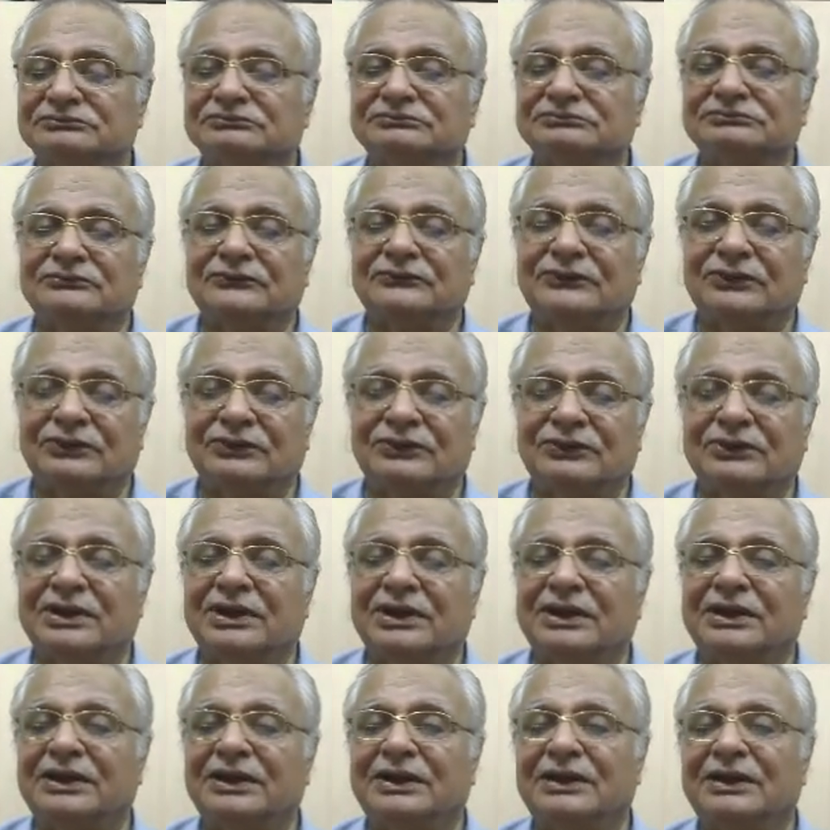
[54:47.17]
Okay.
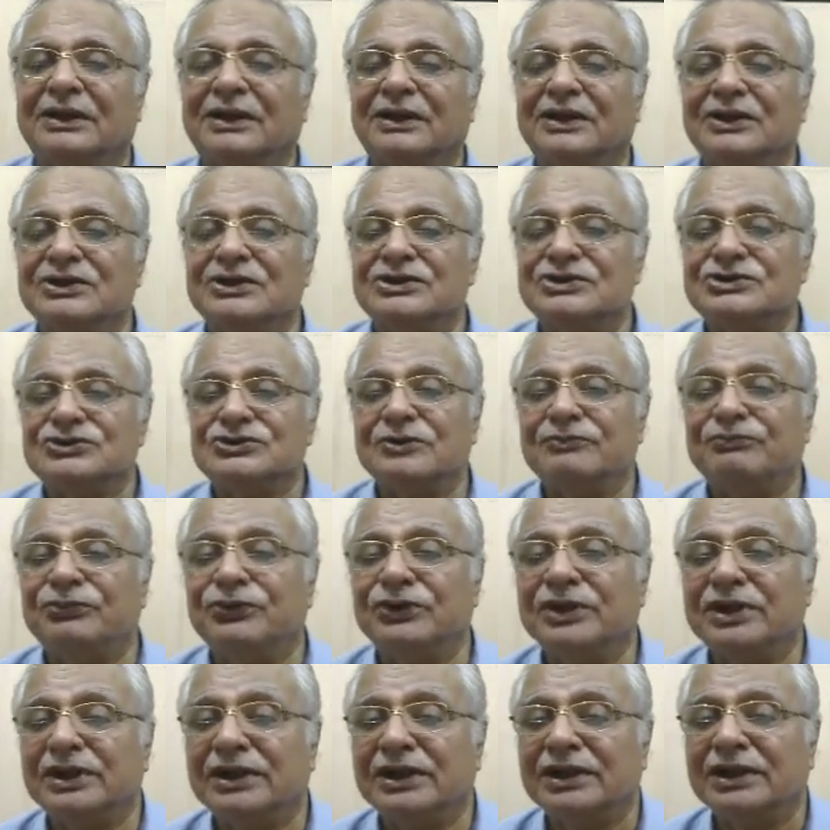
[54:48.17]
So
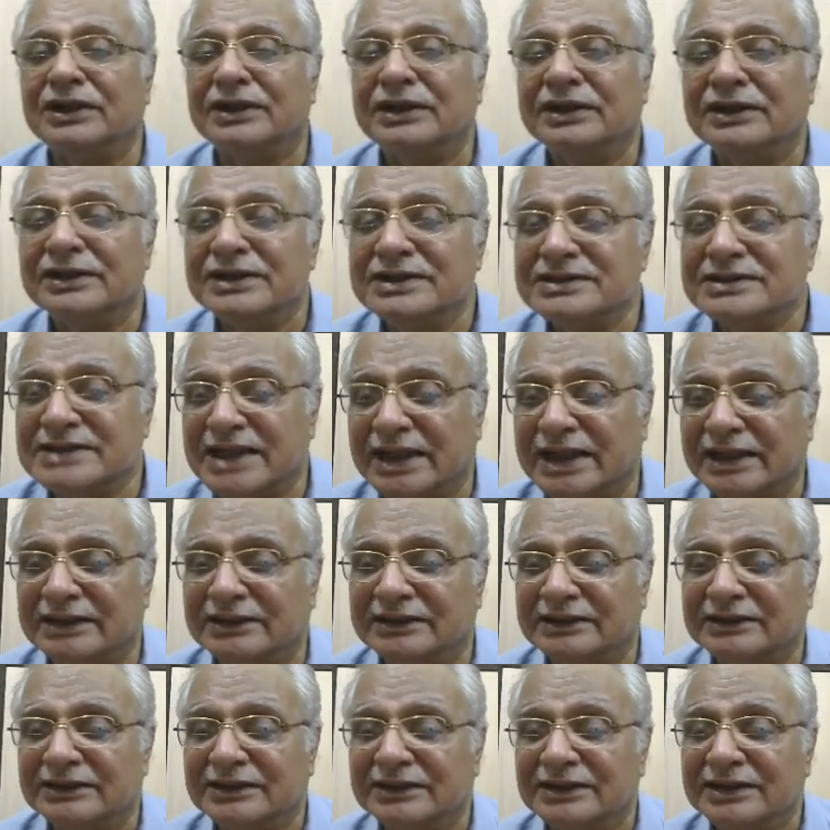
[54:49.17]
poor design.
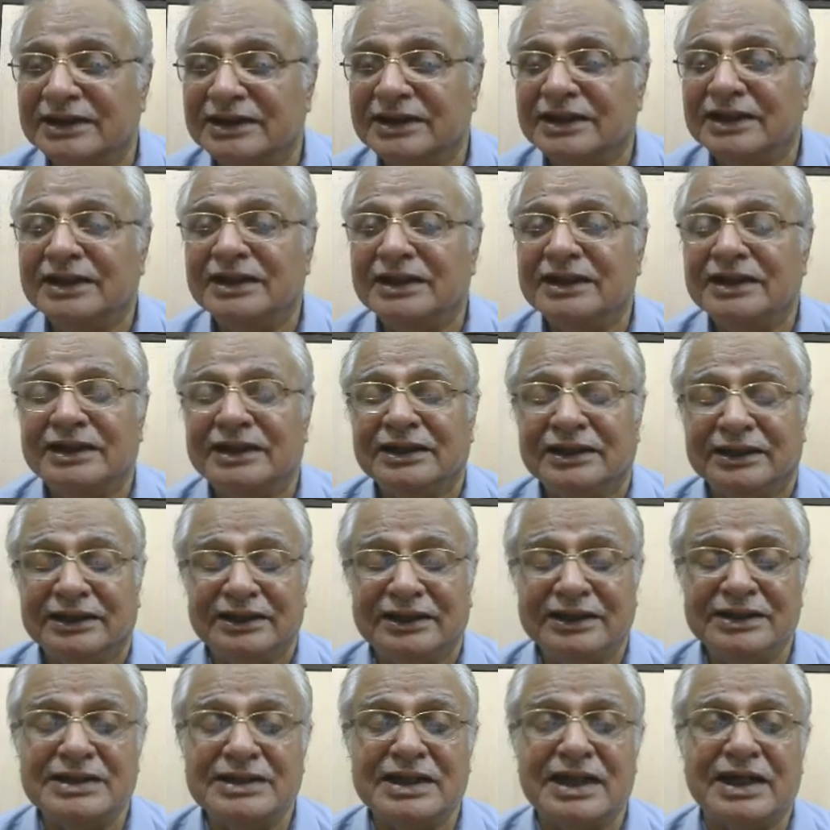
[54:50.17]

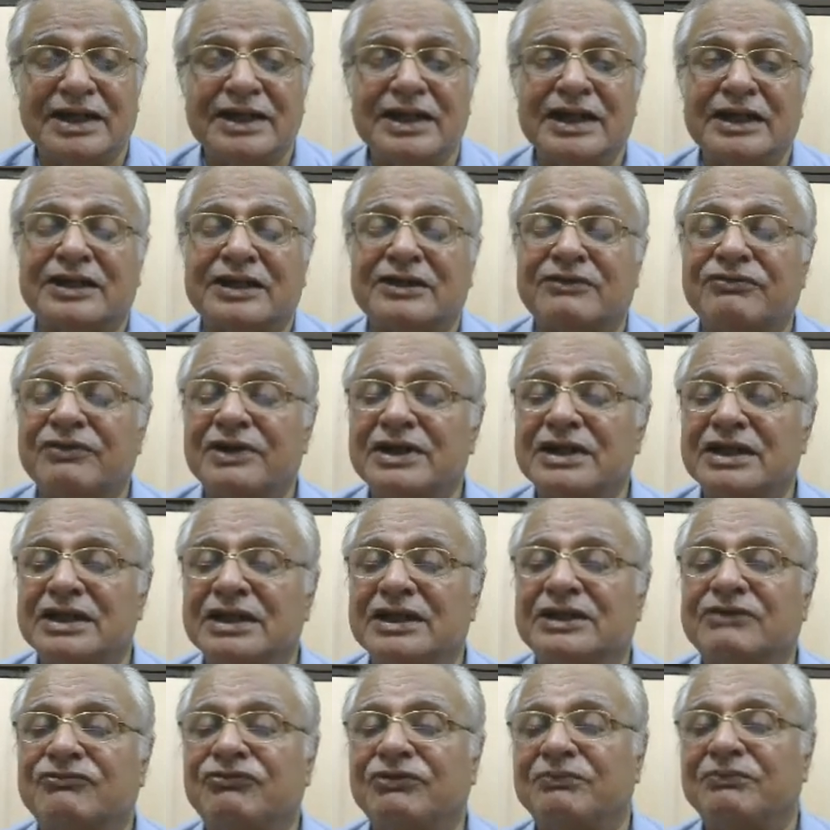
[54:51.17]
Inadequate
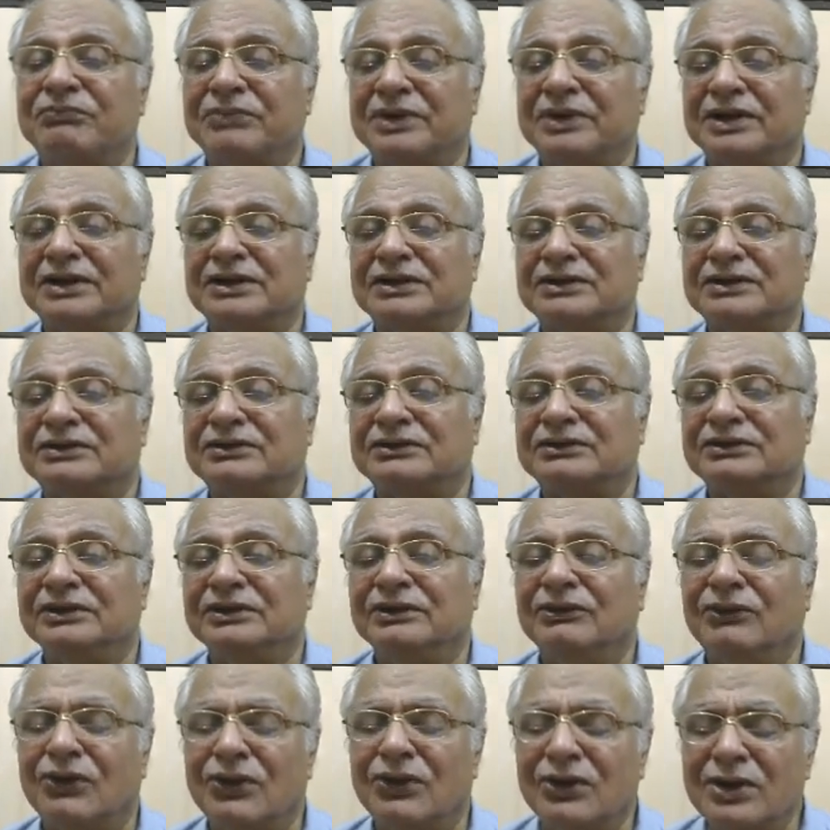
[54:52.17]
equipment. The
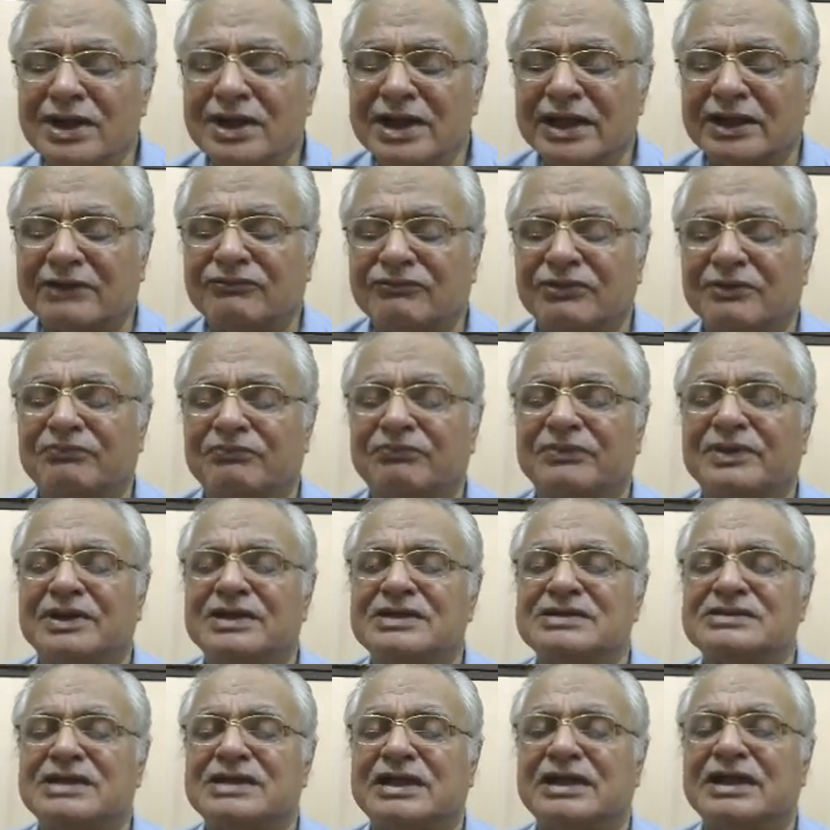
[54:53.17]
old equipment,
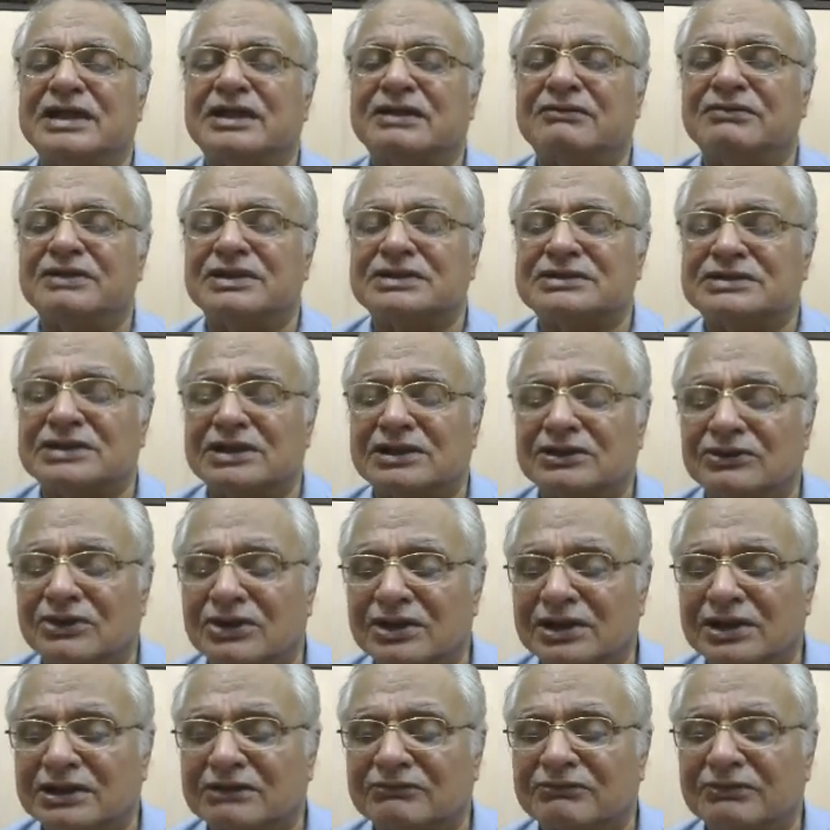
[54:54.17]
adequate are not
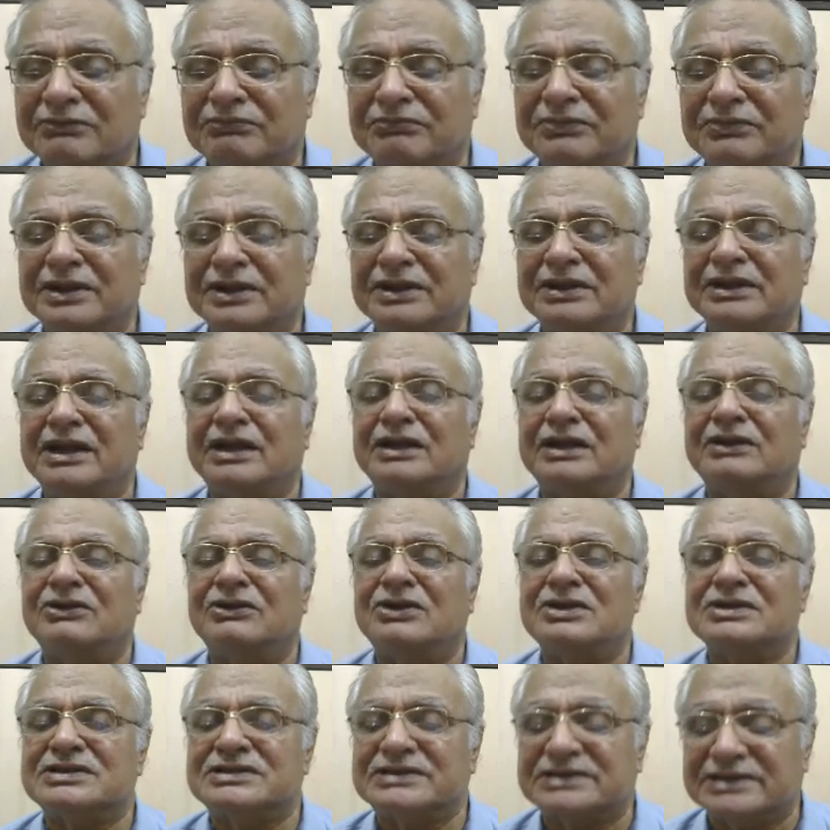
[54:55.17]
equipment, they are not
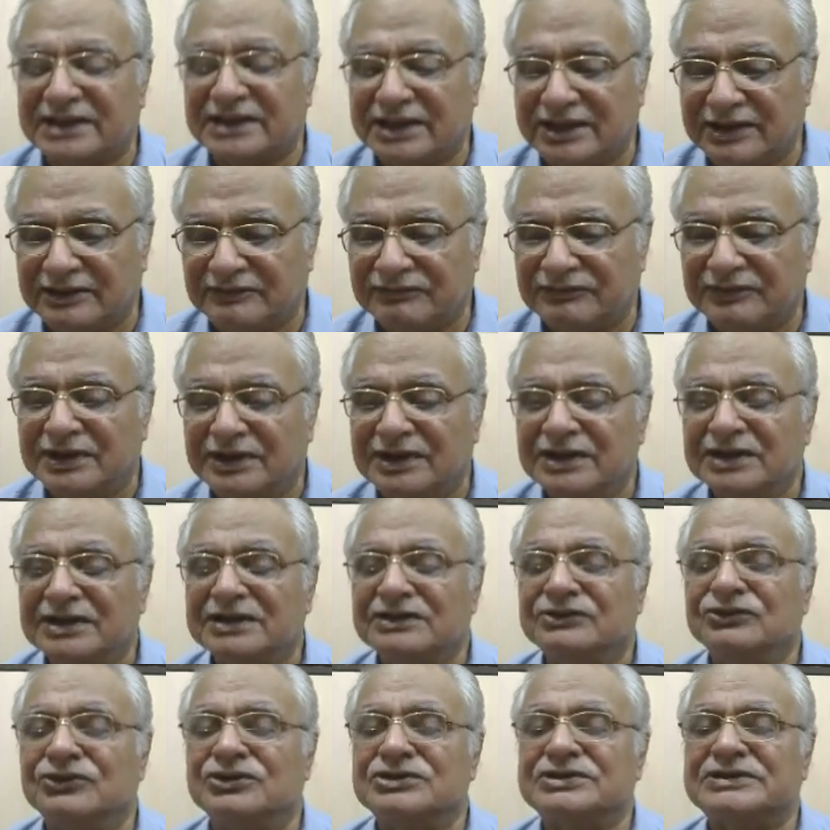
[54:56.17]
safe,
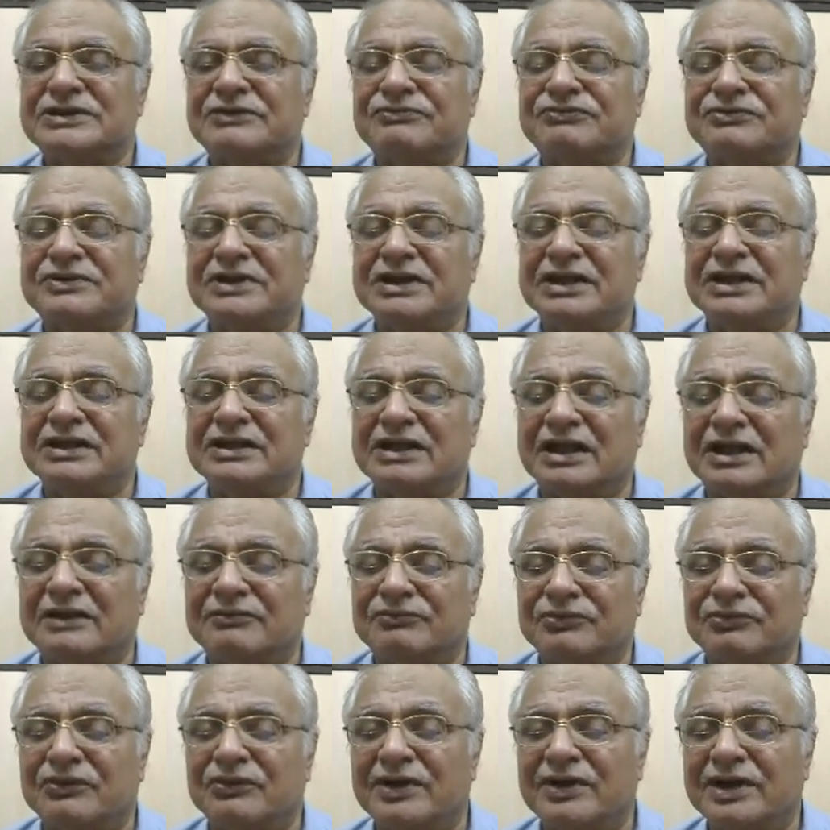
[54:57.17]
no safety are
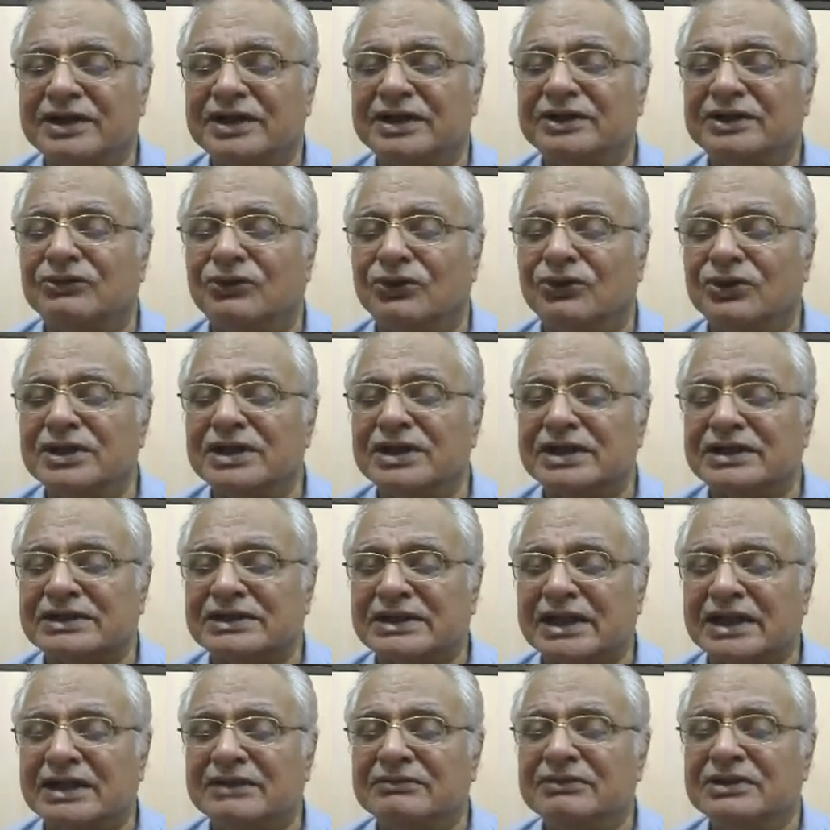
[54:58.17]
provided, older
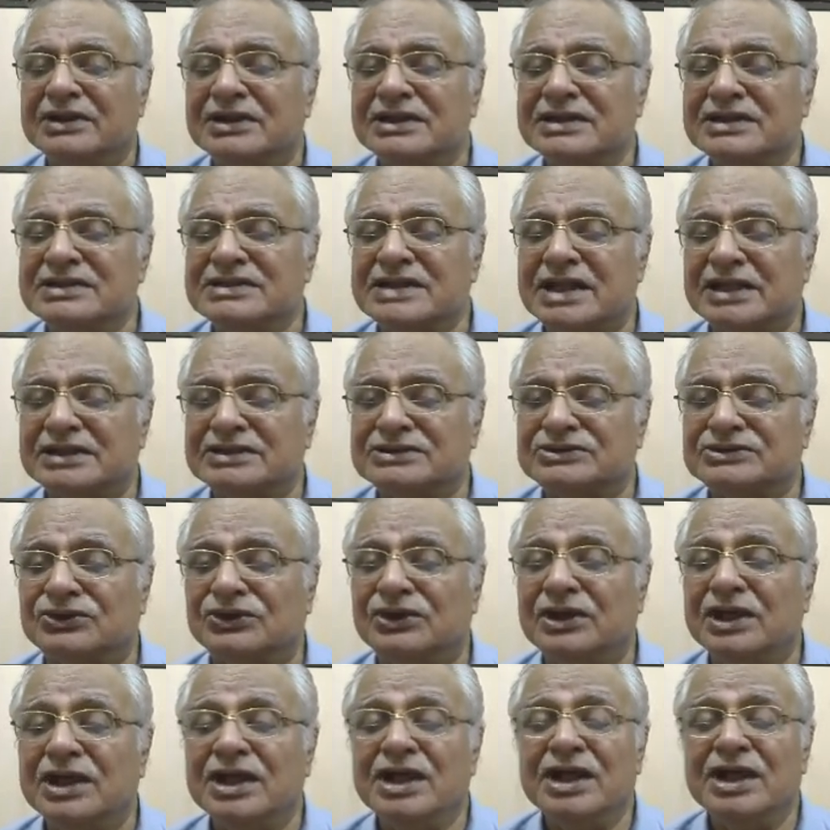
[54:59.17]
type, design is old,
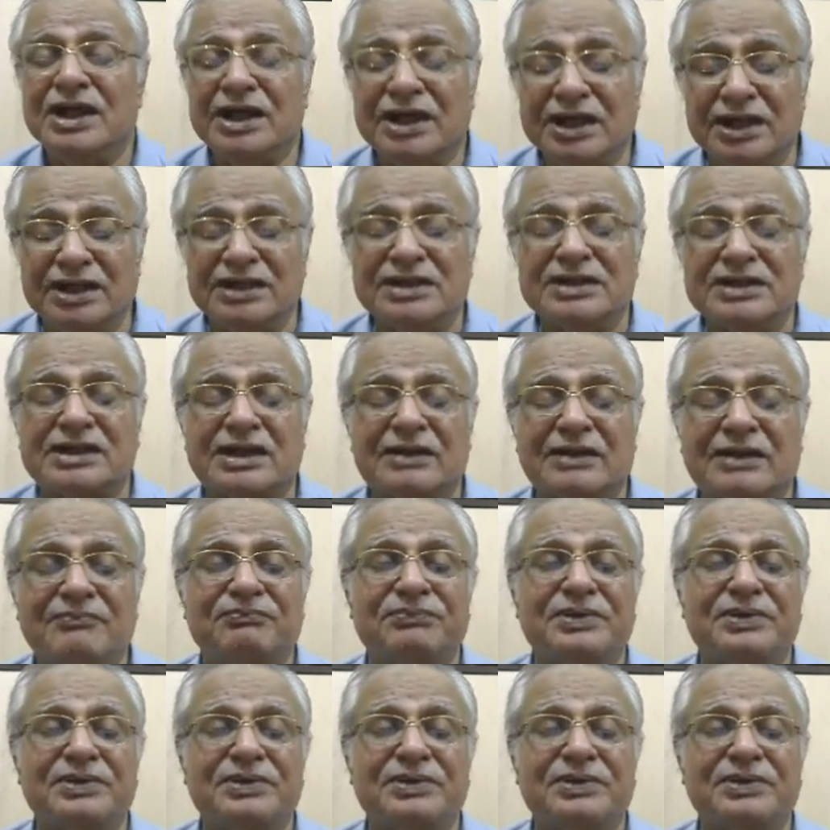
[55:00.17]
incomplete